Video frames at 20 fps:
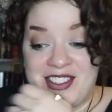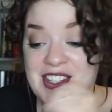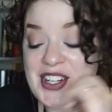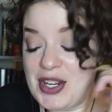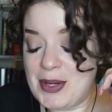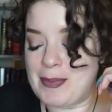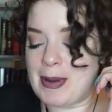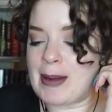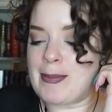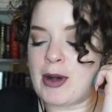
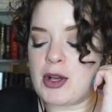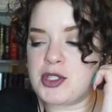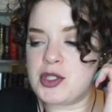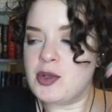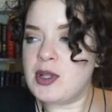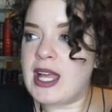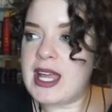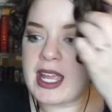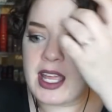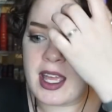good, but I'm
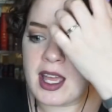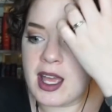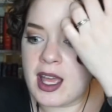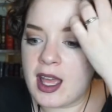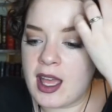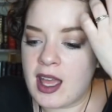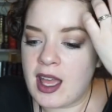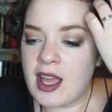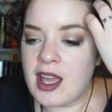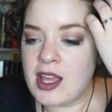also like,
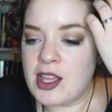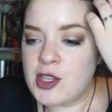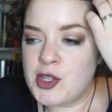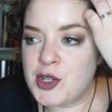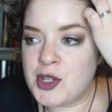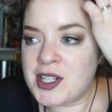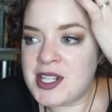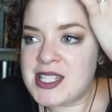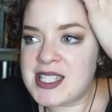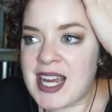
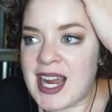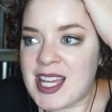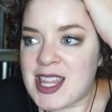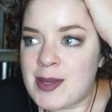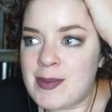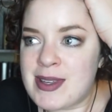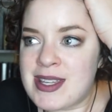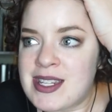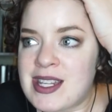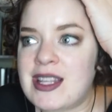you're gonna tie
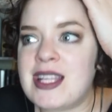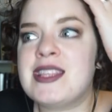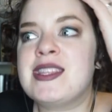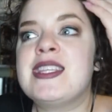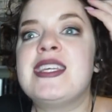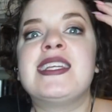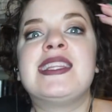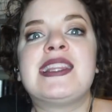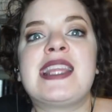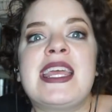them into like
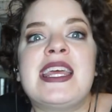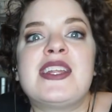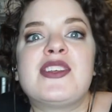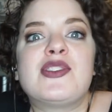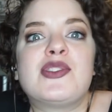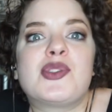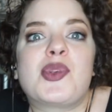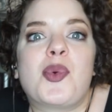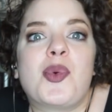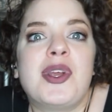the Alina
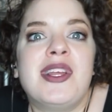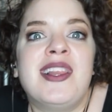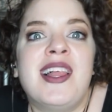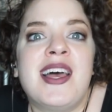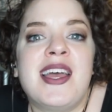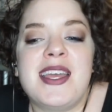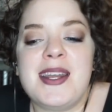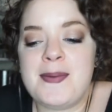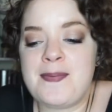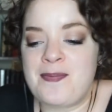
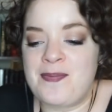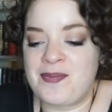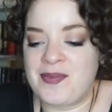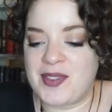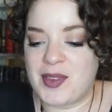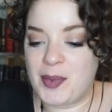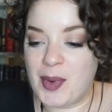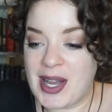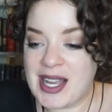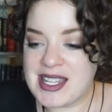storyline?
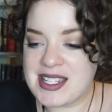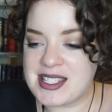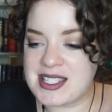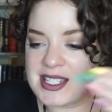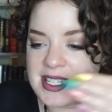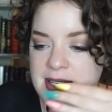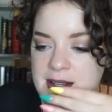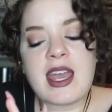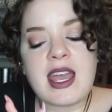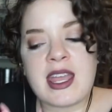
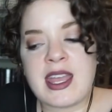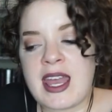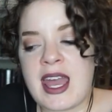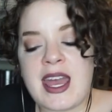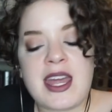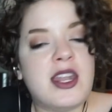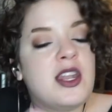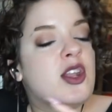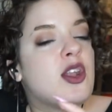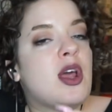What?
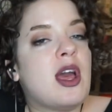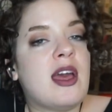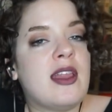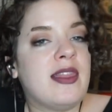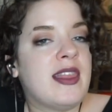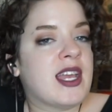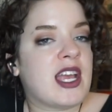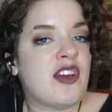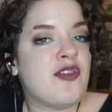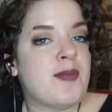Again,
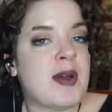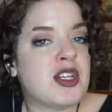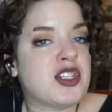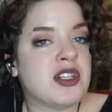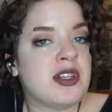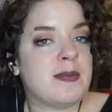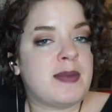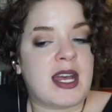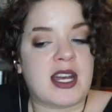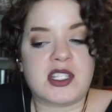like I've
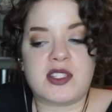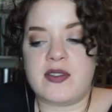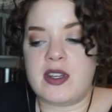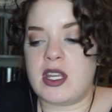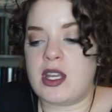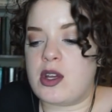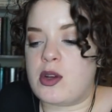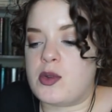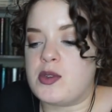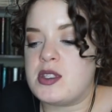mentioned in past
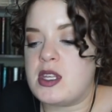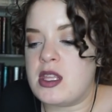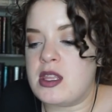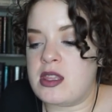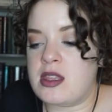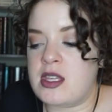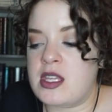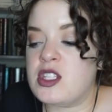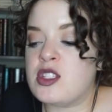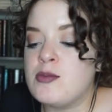videos,
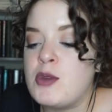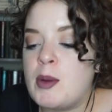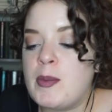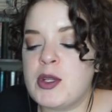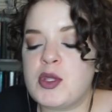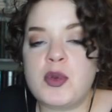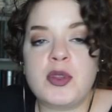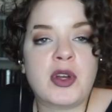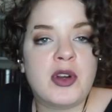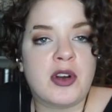these
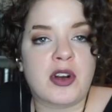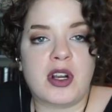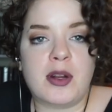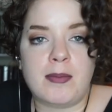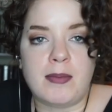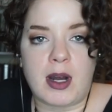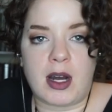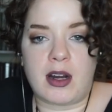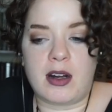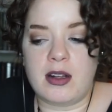moments with her
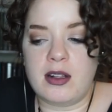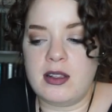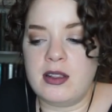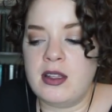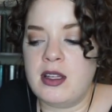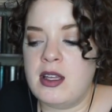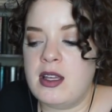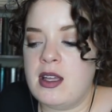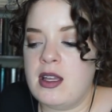and Mal